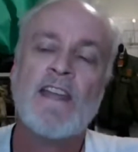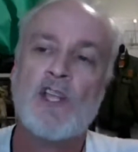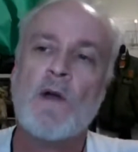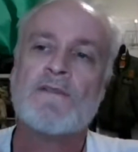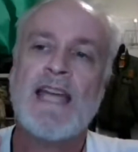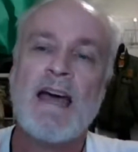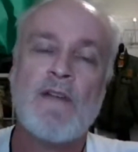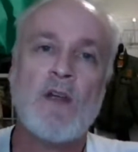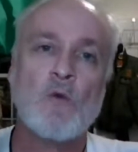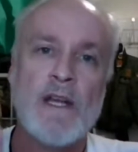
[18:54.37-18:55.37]
that you have to
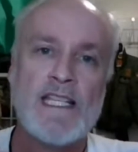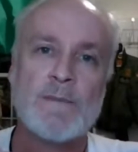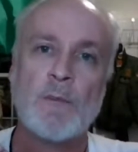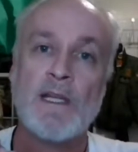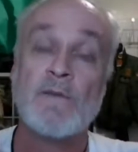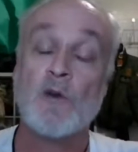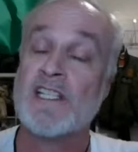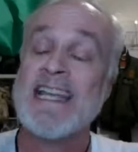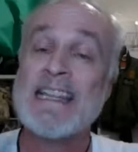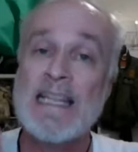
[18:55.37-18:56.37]
have a reasonable belief,
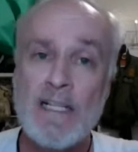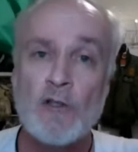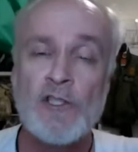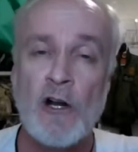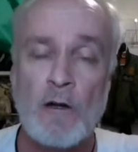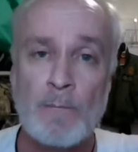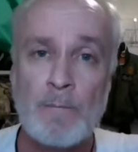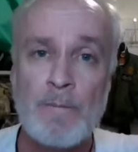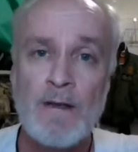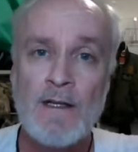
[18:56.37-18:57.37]
which is a legal
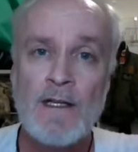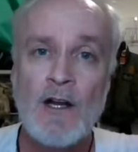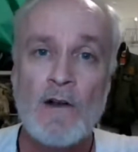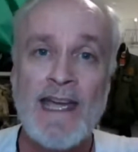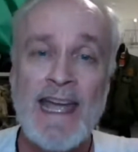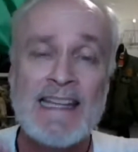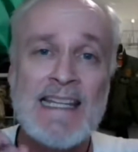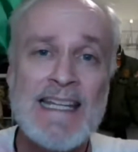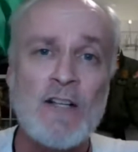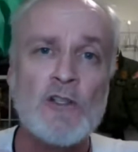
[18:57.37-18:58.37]
term, okay, a
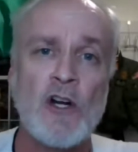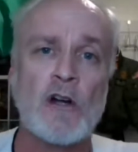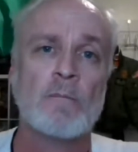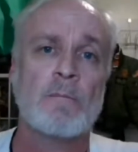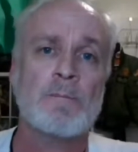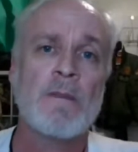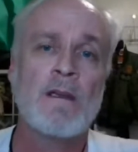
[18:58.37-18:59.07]
legal term,